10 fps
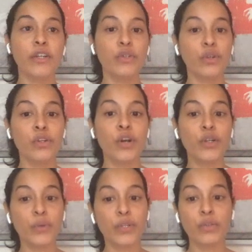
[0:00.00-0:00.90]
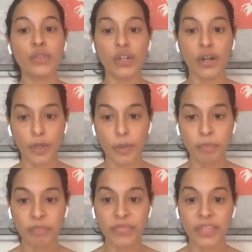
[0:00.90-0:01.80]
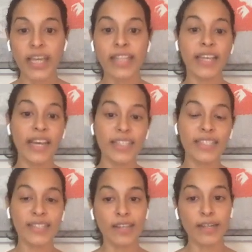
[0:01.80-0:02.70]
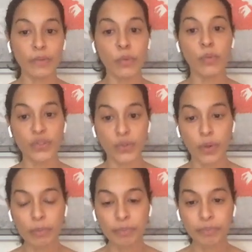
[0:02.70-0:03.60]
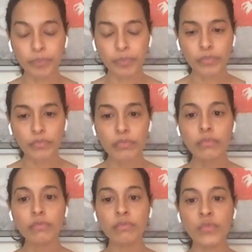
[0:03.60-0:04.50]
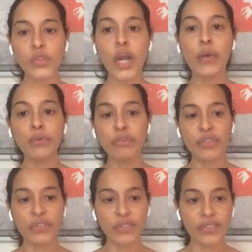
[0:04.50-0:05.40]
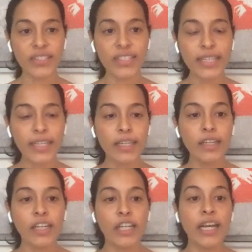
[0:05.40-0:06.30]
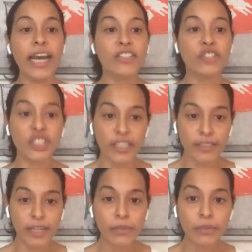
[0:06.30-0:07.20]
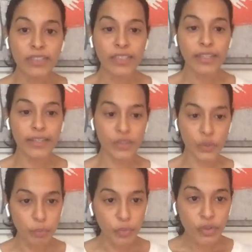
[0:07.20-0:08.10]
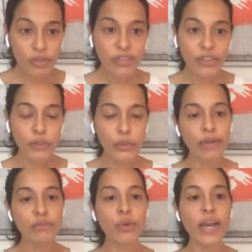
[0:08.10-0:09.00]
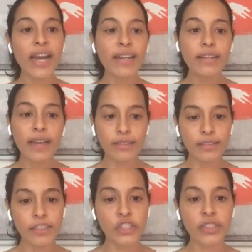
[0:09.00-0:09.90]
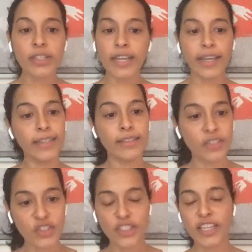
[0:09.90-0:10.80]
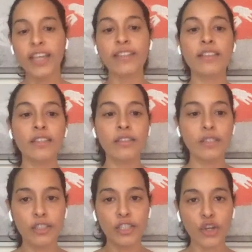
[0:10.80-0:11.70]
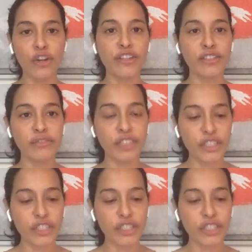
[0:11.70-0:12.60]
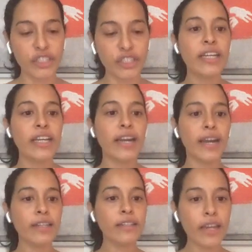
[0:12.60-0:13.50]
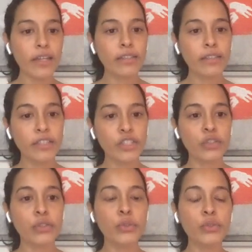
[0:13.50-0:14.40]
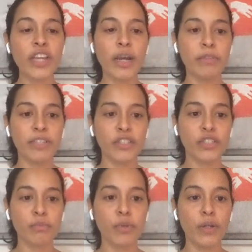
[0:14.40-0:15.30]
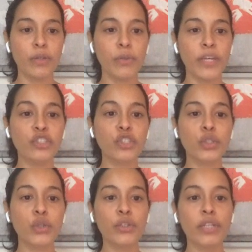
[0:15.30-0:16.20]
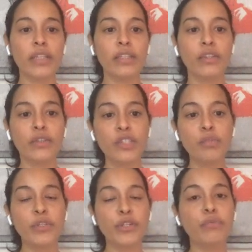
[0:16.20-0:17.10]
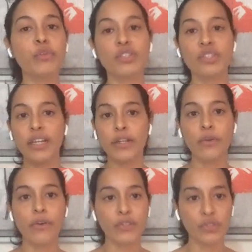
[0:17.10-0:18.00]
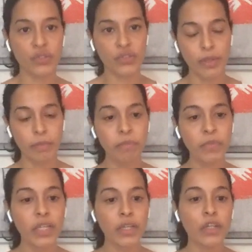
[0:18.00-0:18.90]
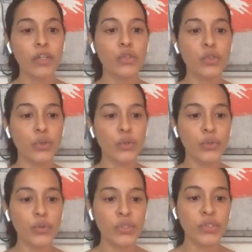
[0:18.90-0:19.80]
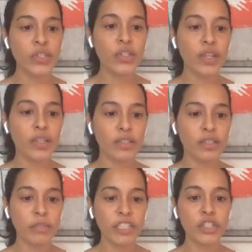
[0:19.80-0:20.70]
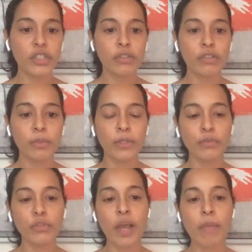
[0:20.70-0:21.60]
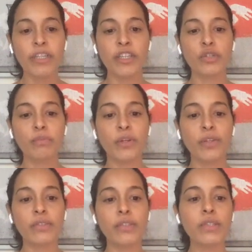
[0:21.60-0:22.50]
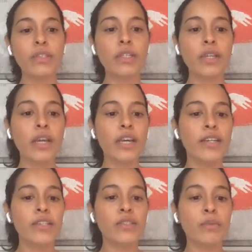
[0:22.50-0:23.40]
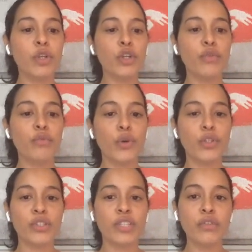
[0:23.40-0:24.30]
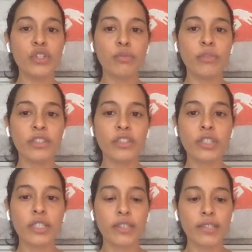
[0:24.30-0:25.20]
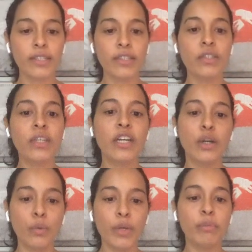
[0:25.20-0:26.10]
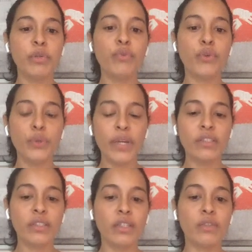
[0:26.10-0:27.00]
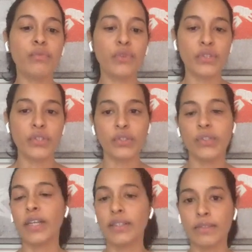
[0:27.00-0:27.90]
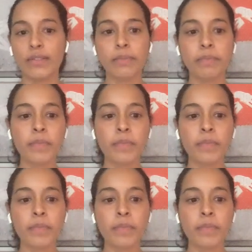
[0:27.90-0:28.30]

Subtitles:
you're not going to start up. And that's exactly what we saw. So how do we fix this? At shutdown, it is simple. You have to add an annotation, and this is again the declarative nature. Add an annotation to the application pod to ensure that the grace period for the sidecar is the same. So you can see that the termination grace period for the application pod is 60. Similar for the service mesh, it says wait before you exit for 60 seconds.